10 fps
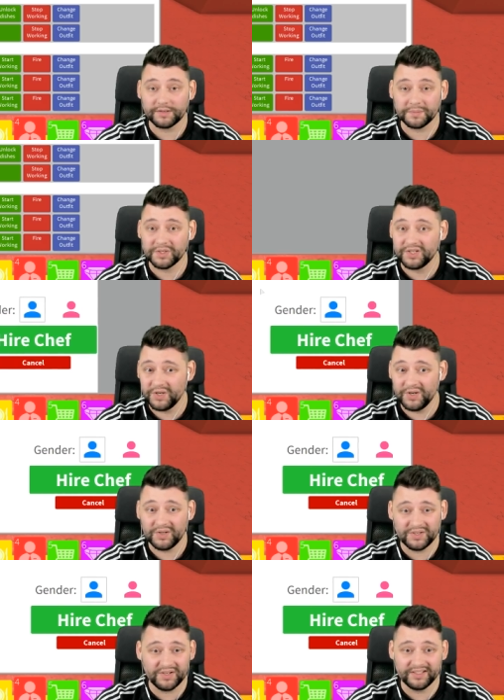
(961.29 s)
Cook up some
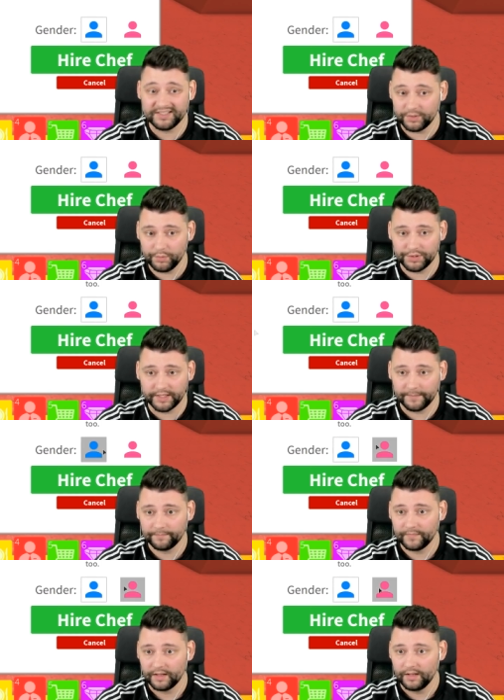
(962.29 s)
good, good sushi.
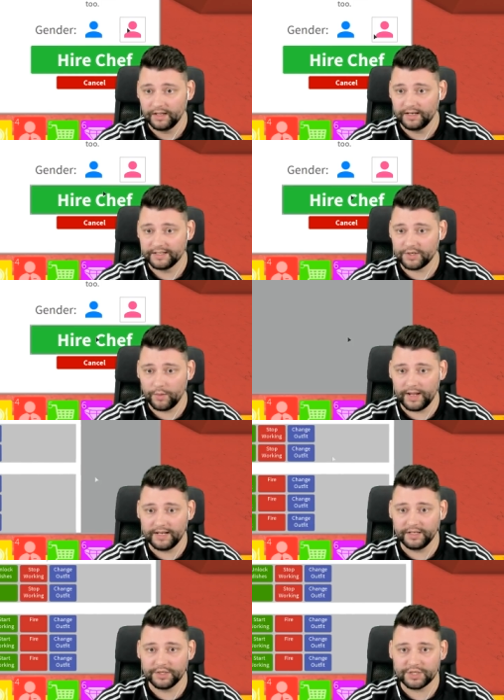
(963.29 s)
Let's go
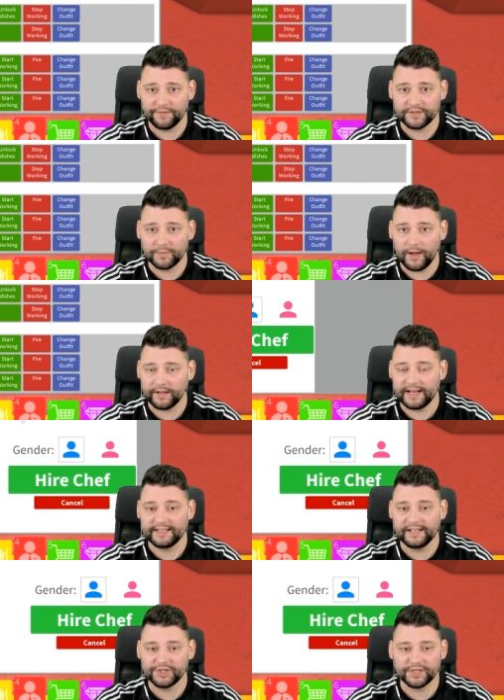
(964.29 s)
Indian chef as well. Get our
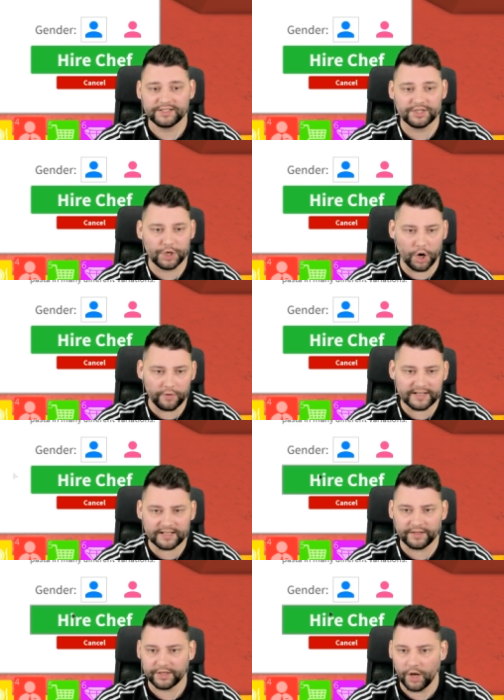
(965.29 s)
delicious curries
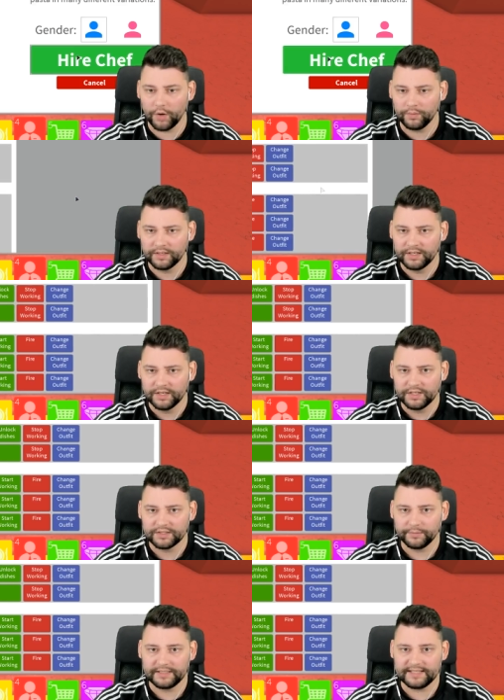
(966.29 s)
on the go.
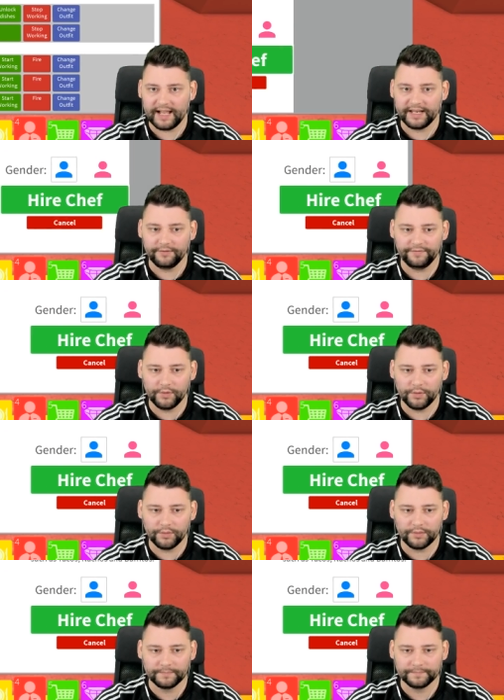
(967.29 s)
Some Italian
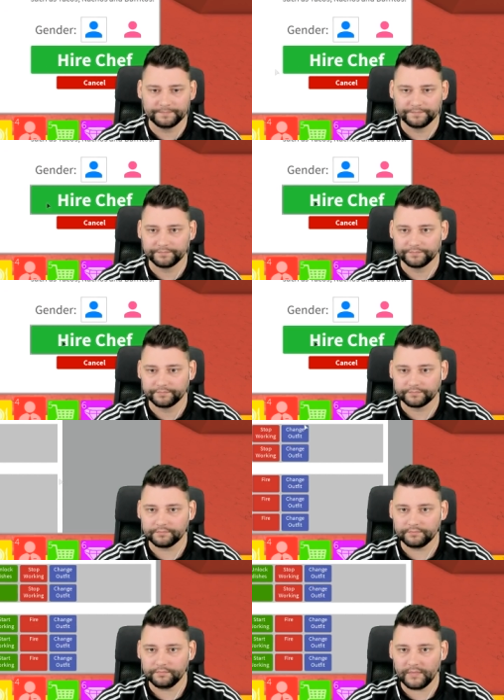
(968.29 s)
food.
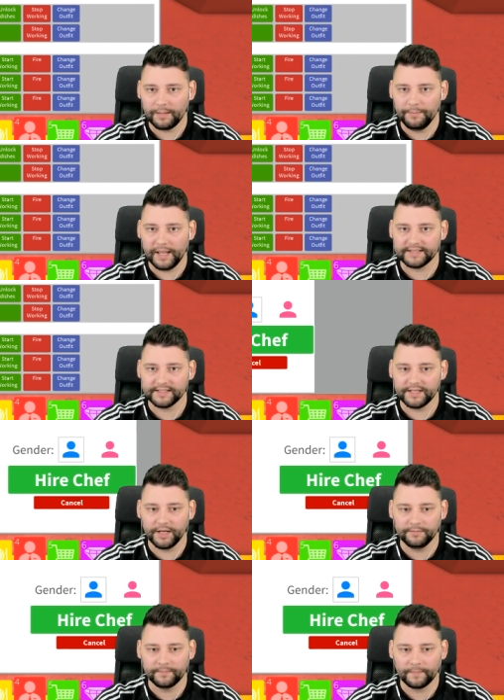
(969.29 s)

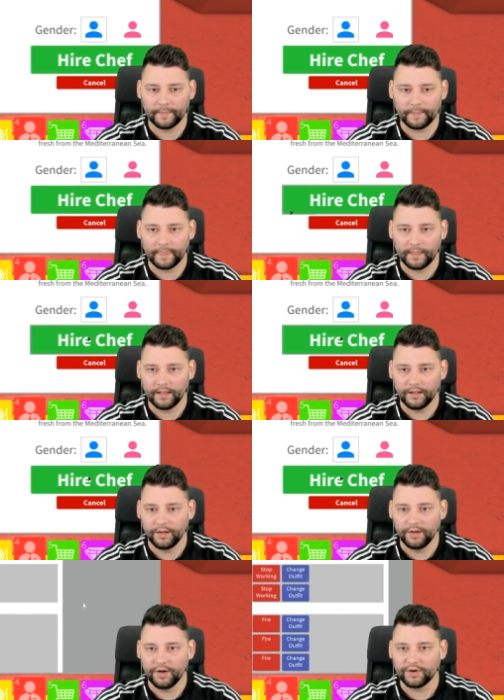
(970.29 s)
Mexican.
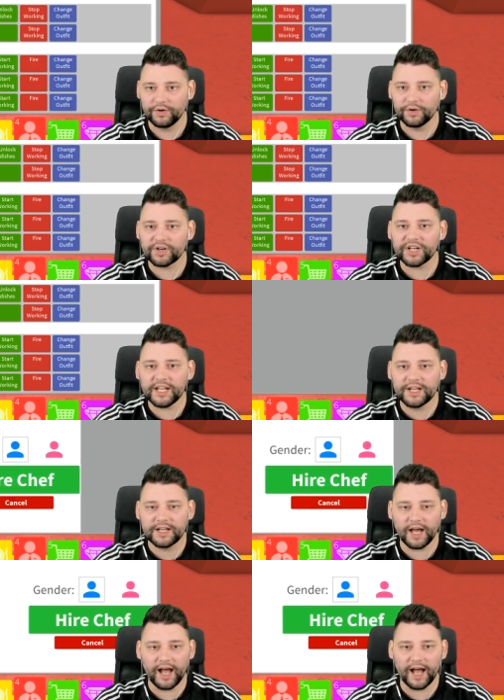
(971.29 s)

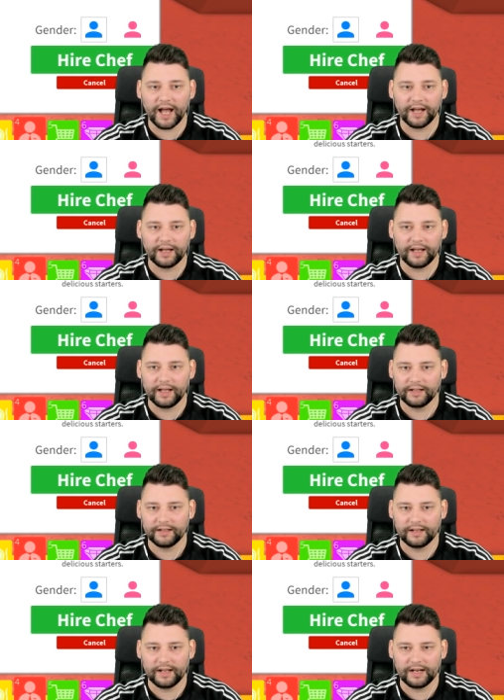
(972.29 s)
Greek. Have
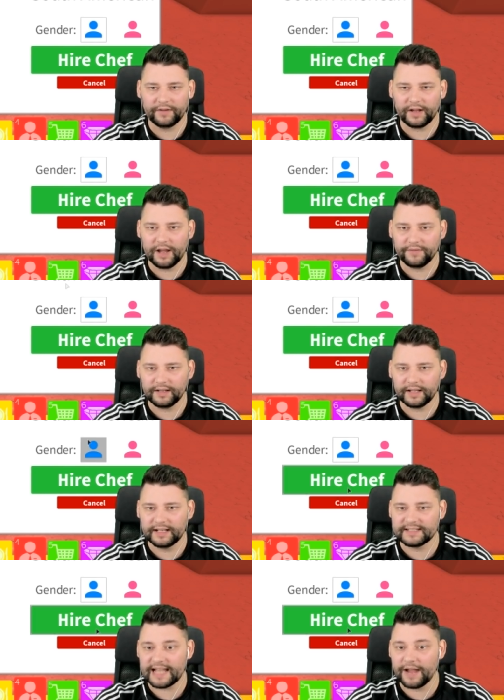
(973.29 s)
we got everything? And
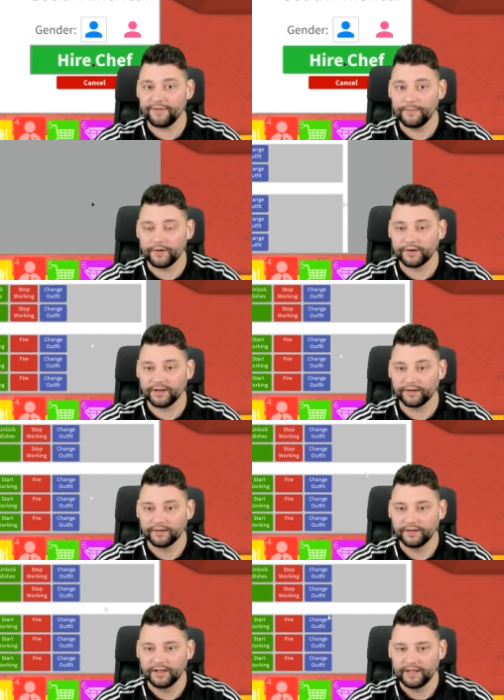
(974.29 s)
then South American.